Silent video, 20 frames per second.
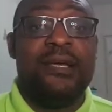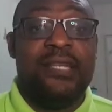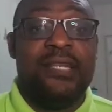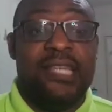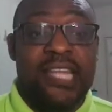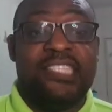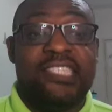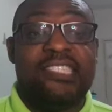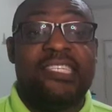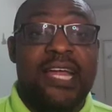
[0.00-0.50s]

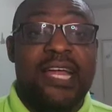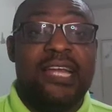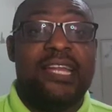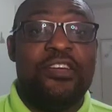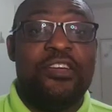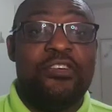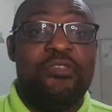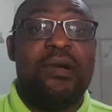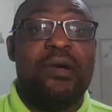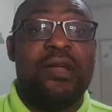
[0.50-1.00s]

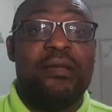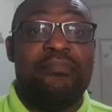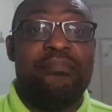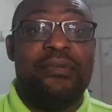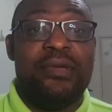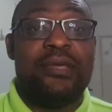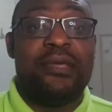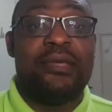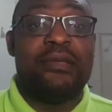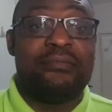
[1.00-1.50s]
naturally a human
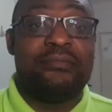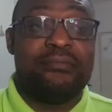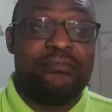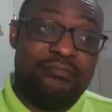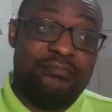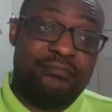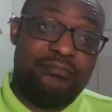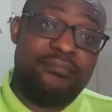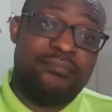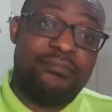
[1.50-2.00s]
being
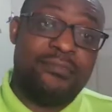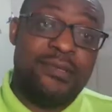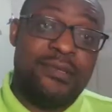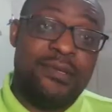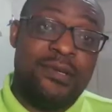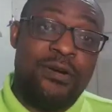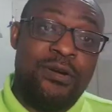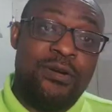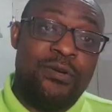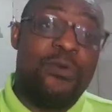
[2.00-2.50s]

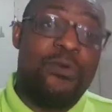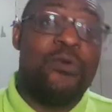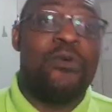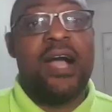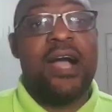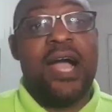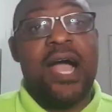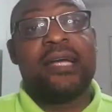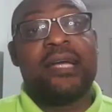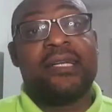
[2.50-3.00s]

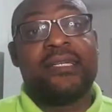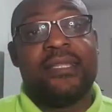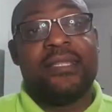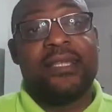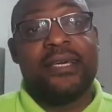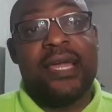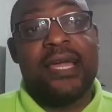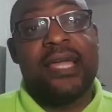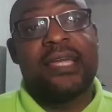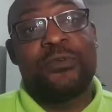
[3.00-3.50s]
will act
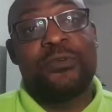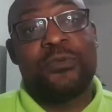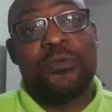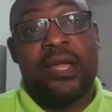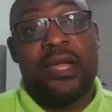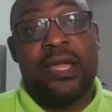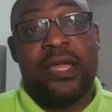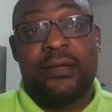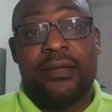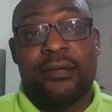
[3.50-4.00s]
the right
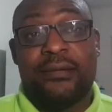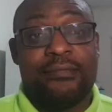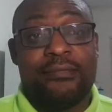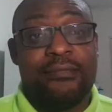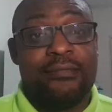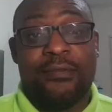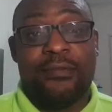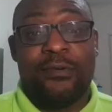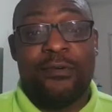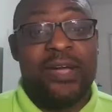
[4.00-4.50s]
way
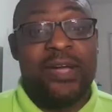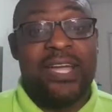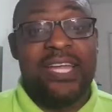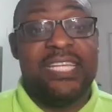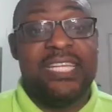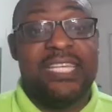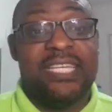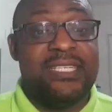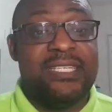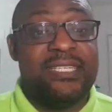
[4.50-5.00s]

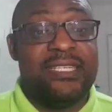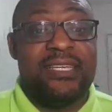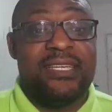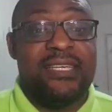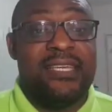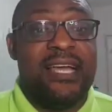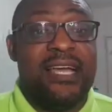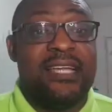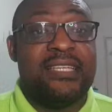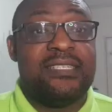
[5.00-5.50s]
when
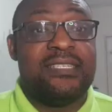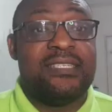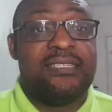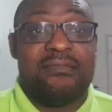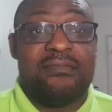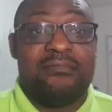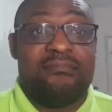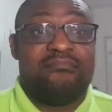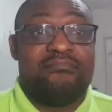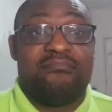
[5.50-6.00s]
he
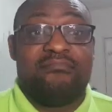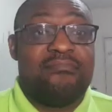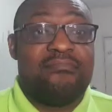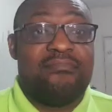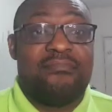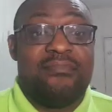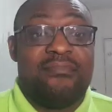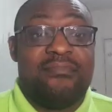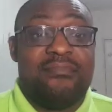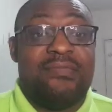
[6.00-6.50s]
has
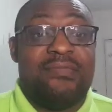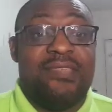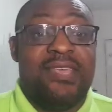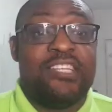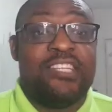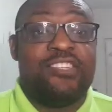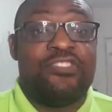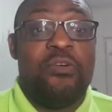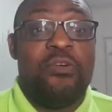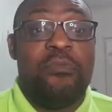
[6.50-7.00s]

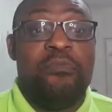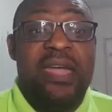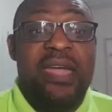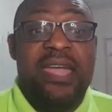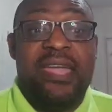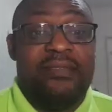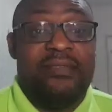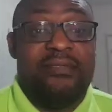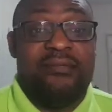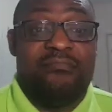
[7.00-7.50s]
no
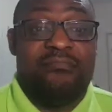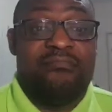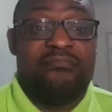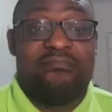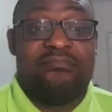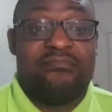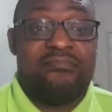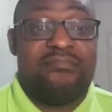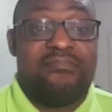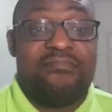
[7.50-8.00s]
pain,
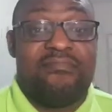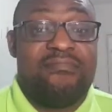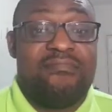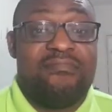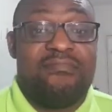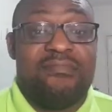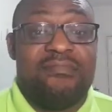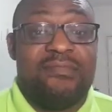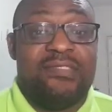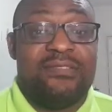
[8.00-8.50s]

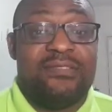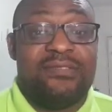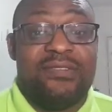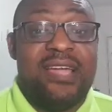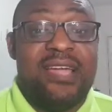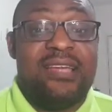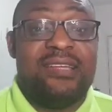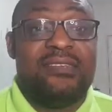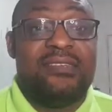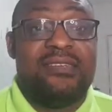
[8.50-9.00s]

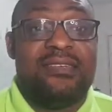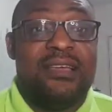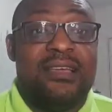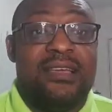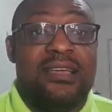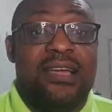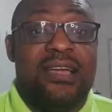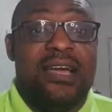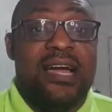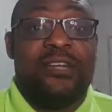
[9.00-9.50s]
right?
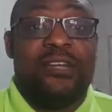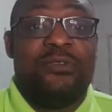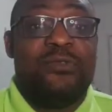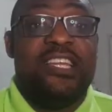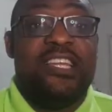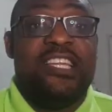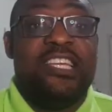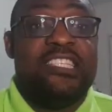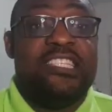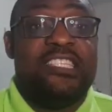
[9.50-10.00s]
And
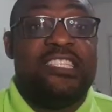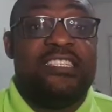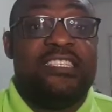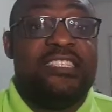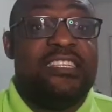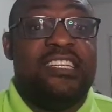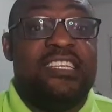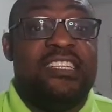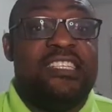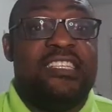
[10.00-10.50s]
when he's
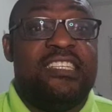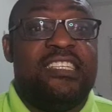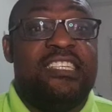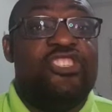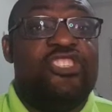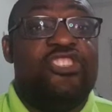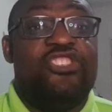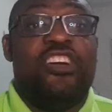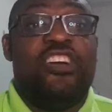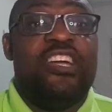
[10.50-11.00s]

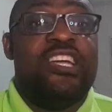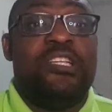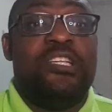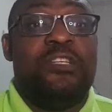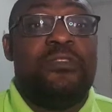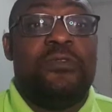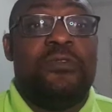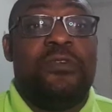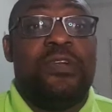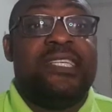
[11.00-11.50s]
enjoying
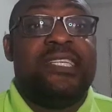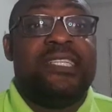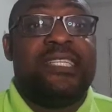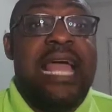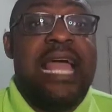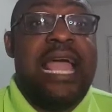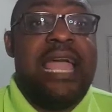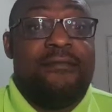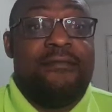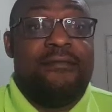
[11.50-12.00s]
his fullest
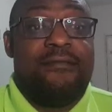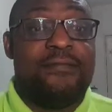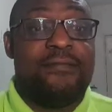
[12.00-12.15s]
life.